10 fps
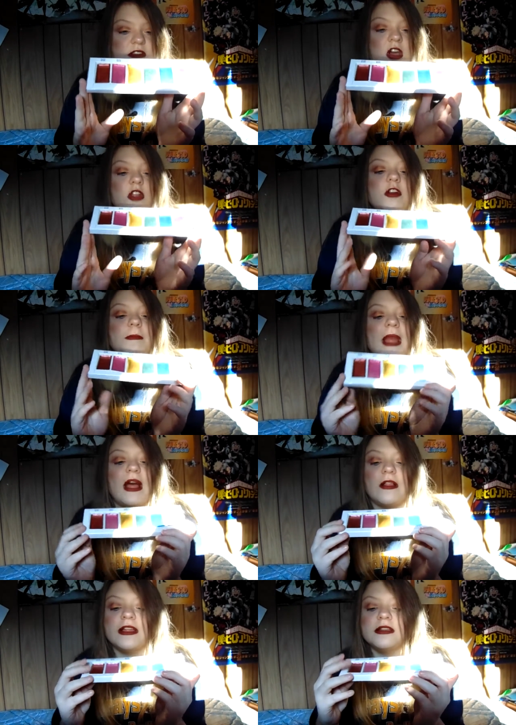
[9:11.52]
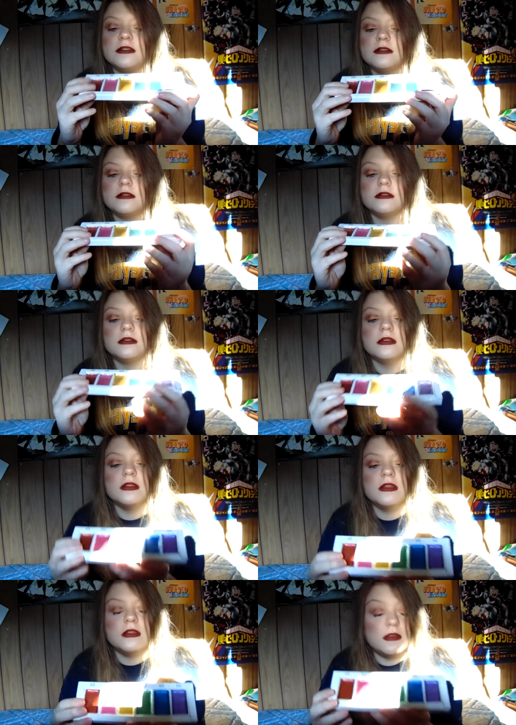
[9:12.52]
color palette.
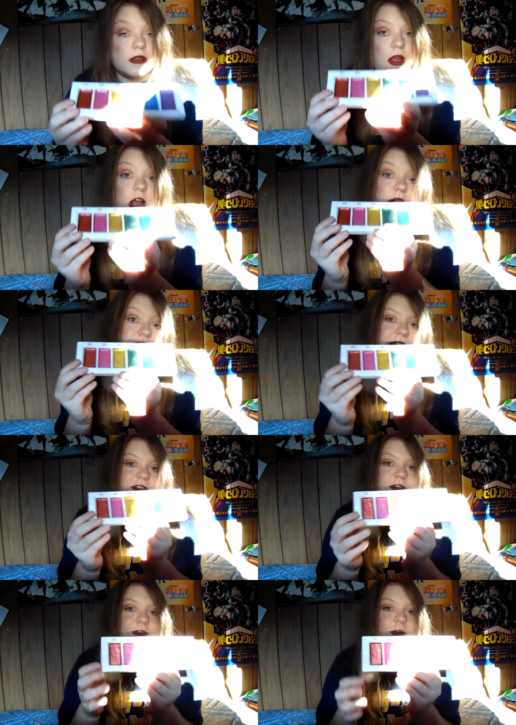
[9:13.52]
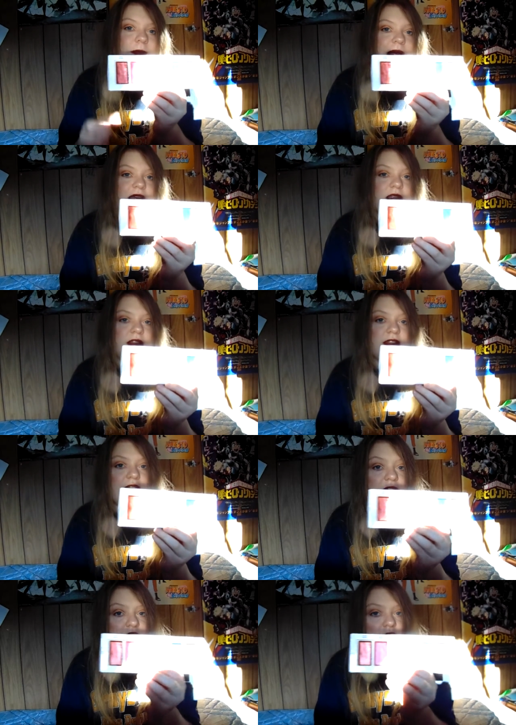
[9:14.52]
All of these are full pans,
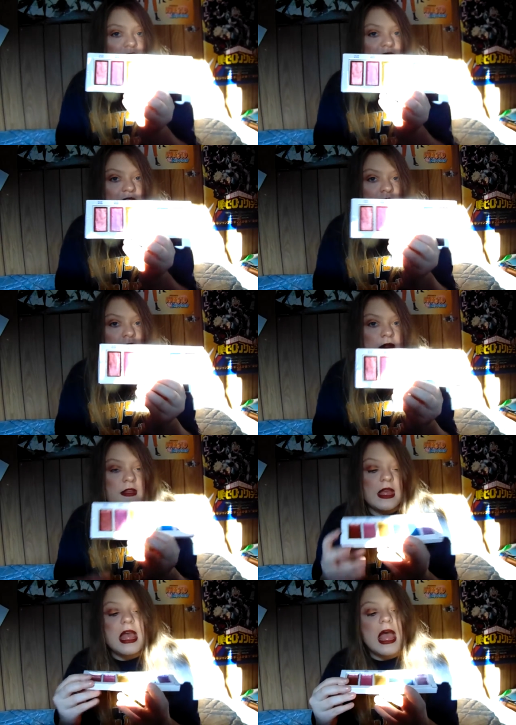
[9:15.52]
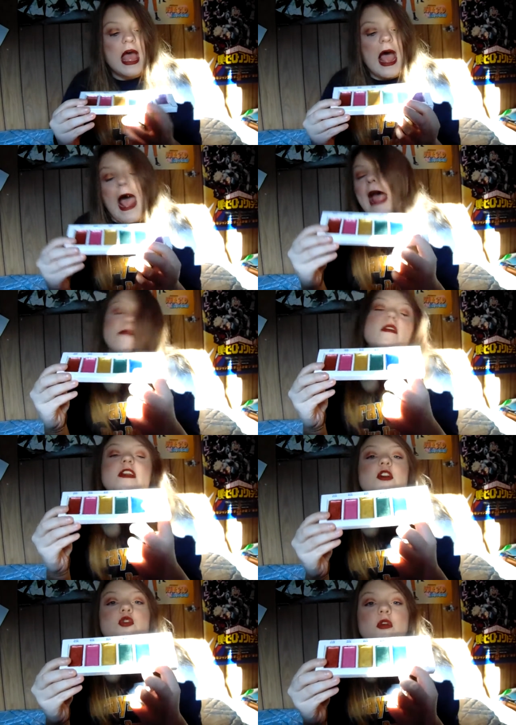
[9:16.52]
as you can tell. I
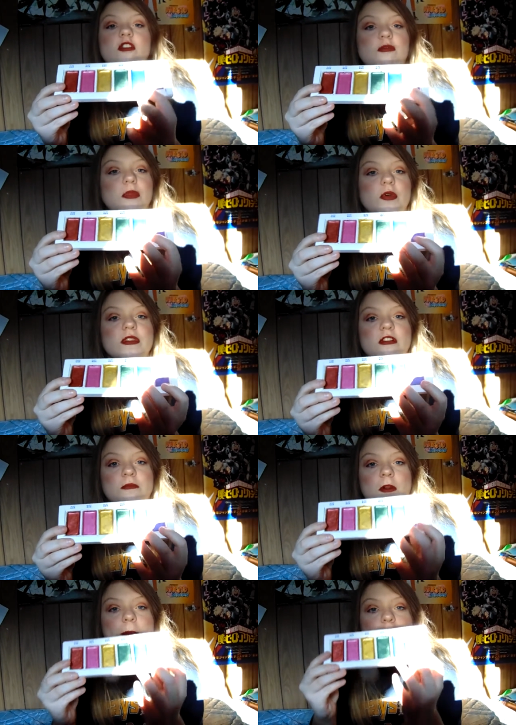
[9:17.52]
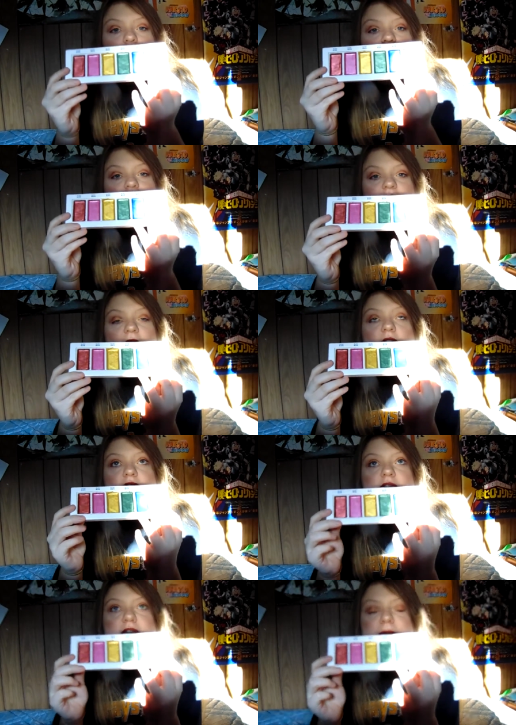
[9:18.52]
really adore this blue and this purple. They're like
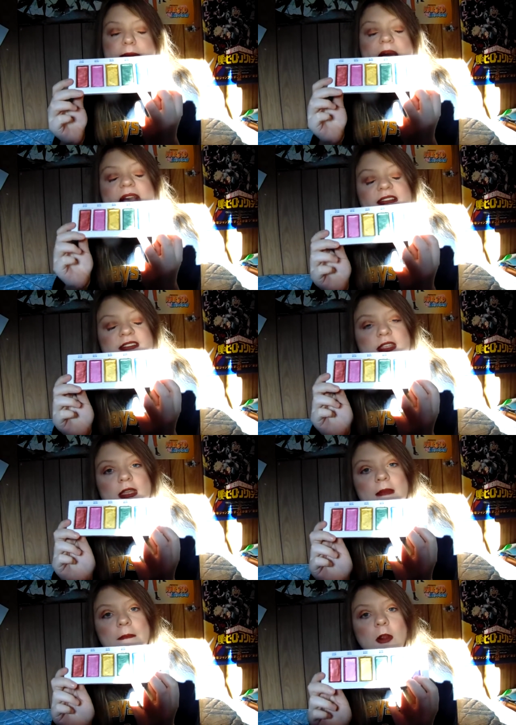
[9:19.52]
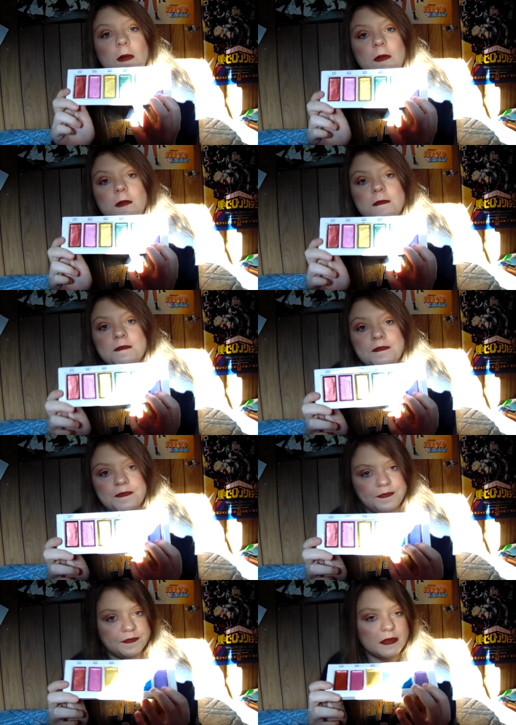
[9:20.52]
the best purple
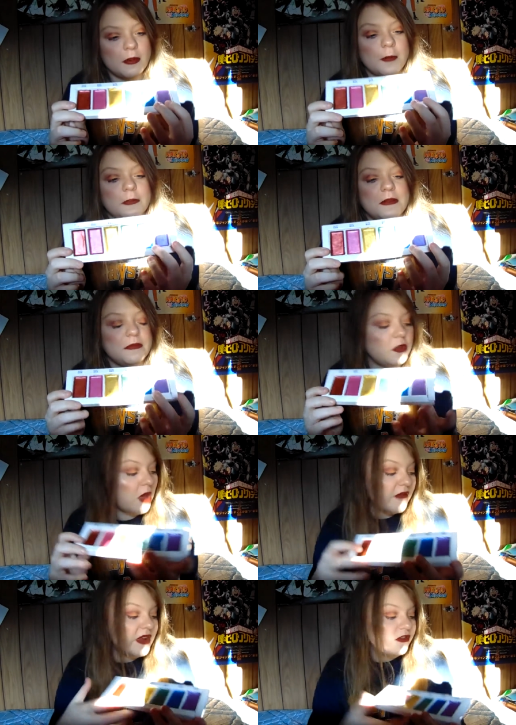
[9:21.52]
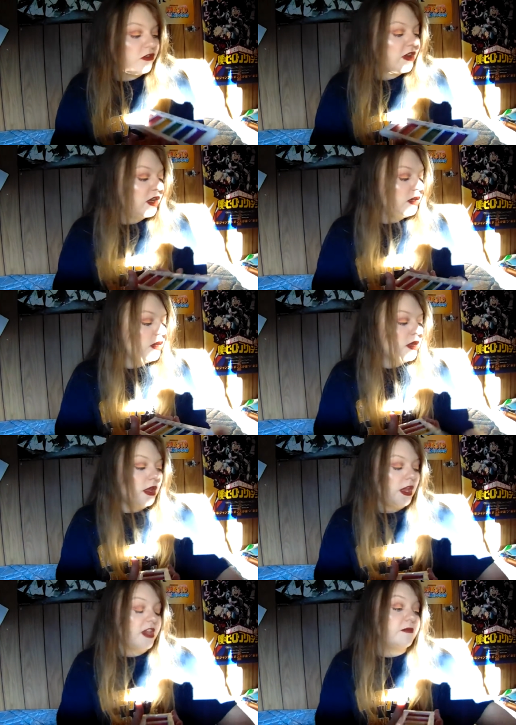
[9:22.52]
and blue I've ever seen
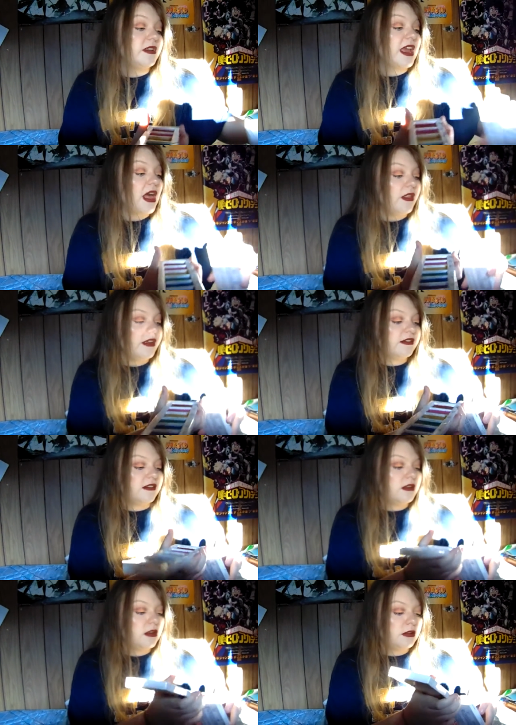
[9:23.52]
in metallics.